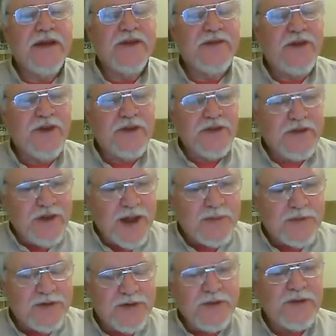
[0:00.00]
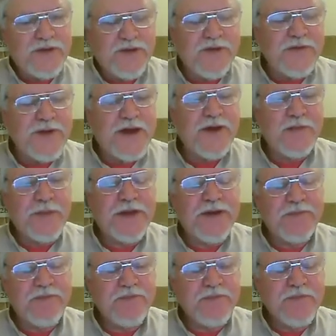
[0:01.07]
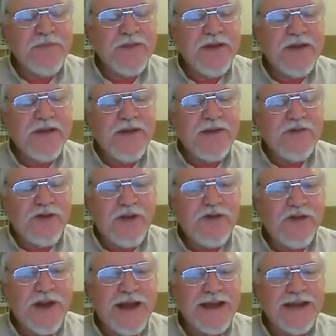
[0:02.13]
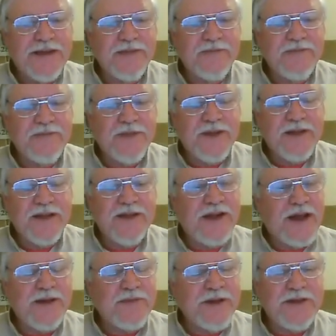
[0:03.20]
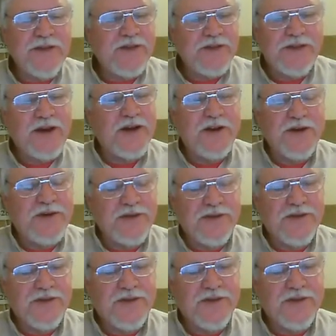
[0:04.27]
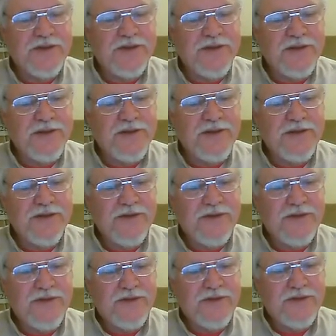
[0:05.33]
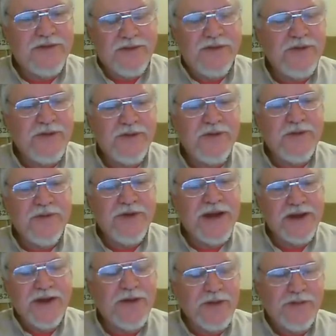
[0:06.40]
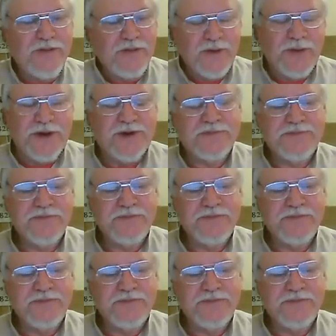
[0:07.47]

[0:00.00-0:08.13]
There are steps to its development, just like climbing the stairs to another floor.